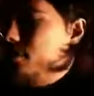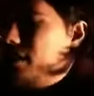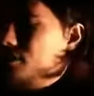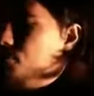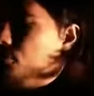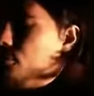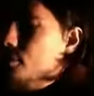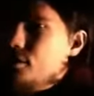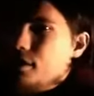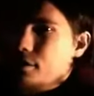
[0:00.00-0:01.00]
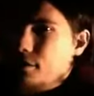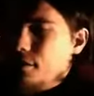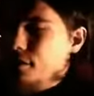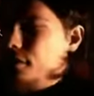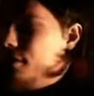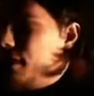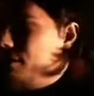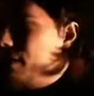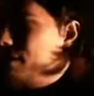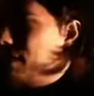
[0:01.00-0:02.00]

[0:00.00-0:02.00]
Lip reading: so that's bullshit. That's